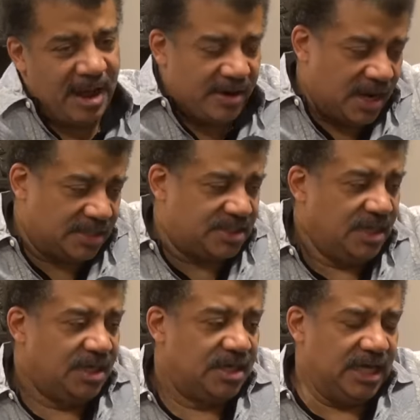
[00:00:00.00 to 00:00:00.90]
paradox
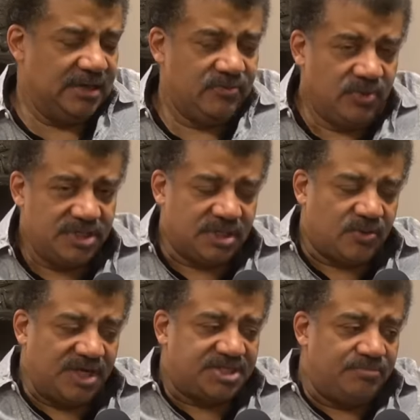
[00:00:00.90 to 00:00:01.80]
uh, was a
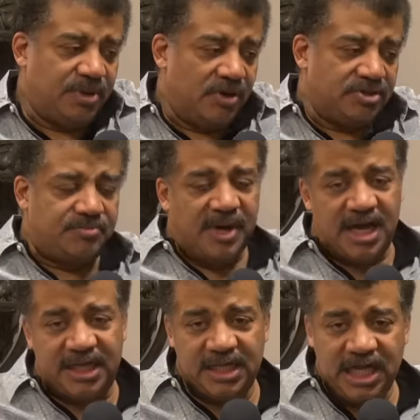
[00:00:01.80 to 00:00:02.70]
question posed
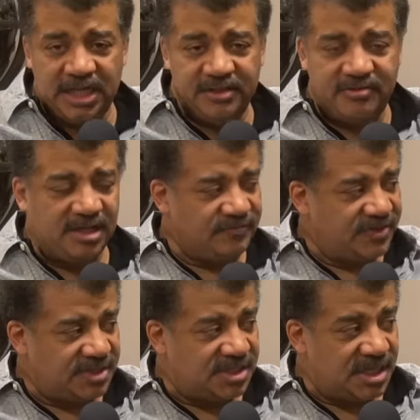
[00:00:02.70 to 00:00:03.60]
by uh, the great
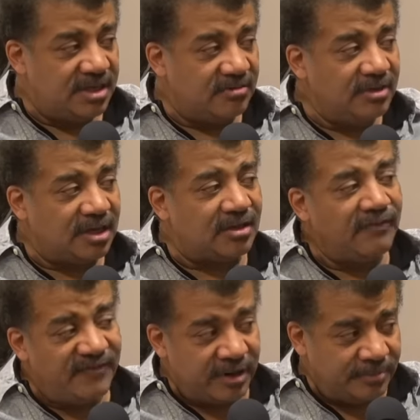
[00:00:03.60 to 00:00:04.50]
physicist
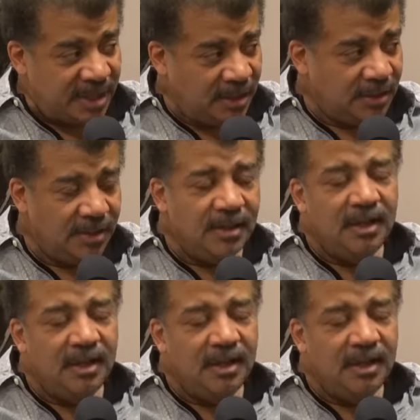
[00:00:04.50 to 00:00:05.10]
Enrico Fermi. Right.